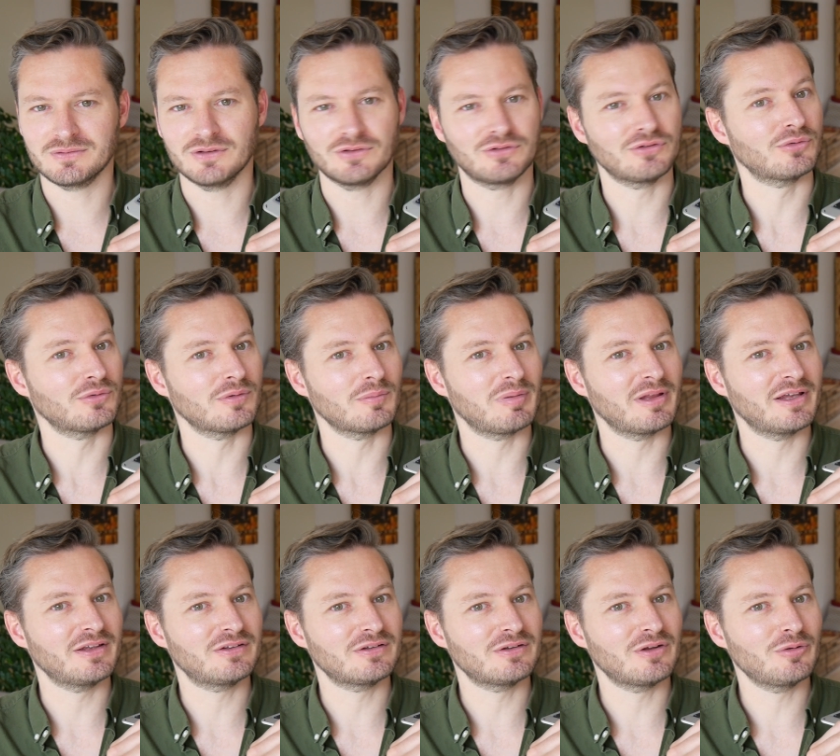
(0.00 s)
Does it
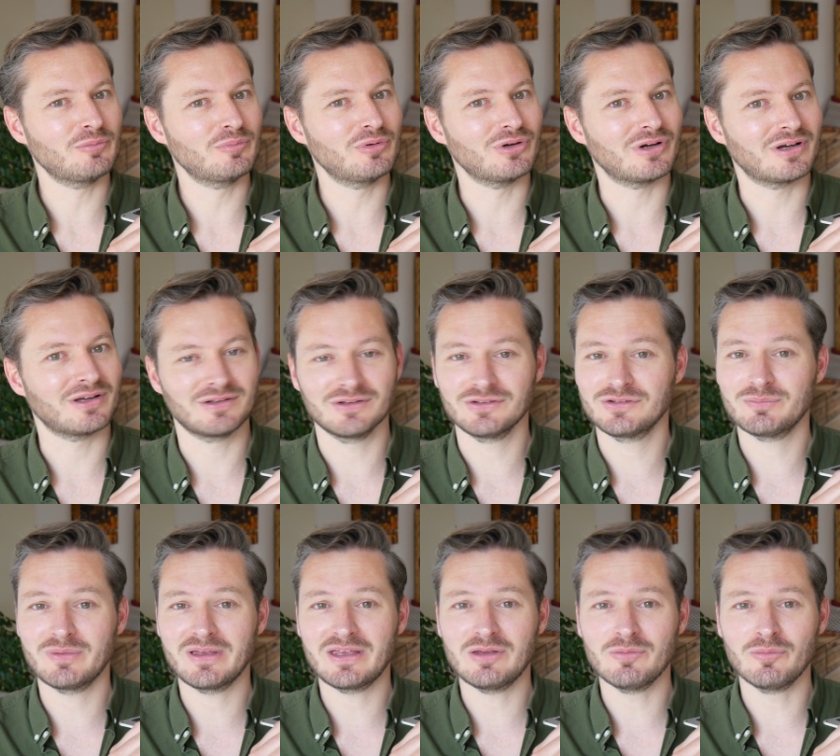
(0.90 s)
replace a notebook? Does it
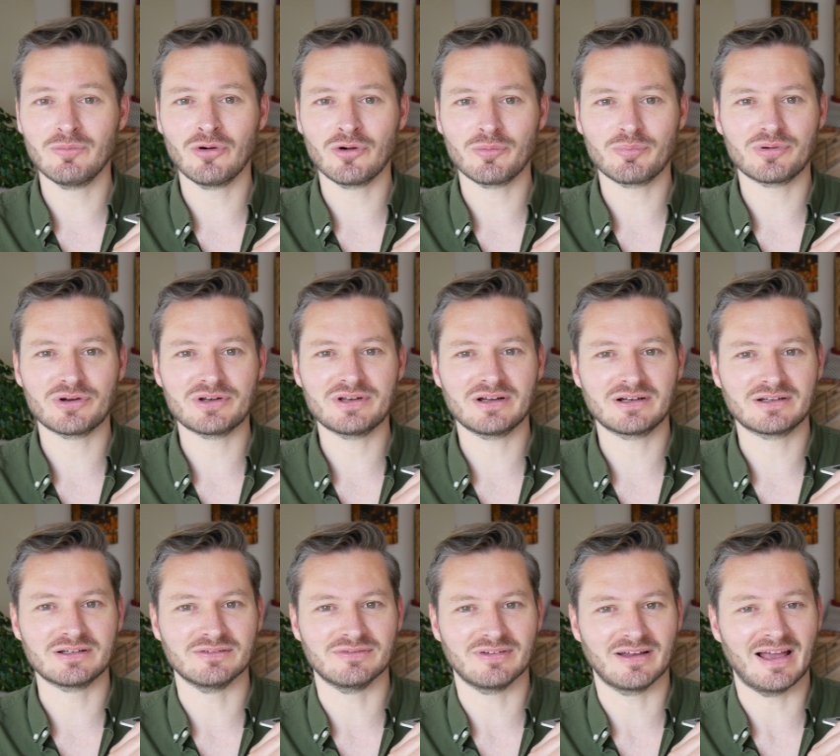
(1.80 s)
make you more
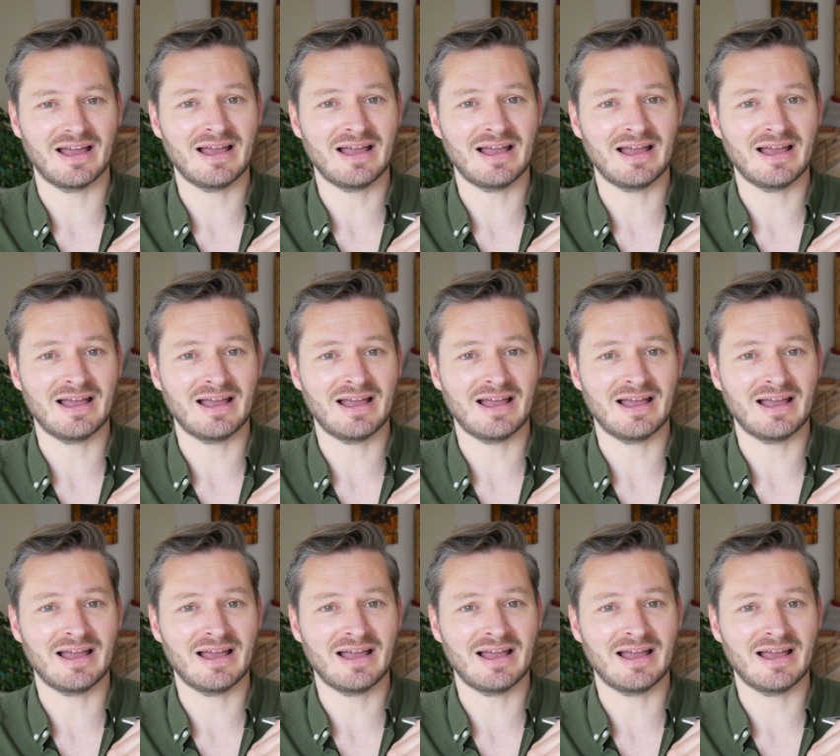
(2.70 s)
productive?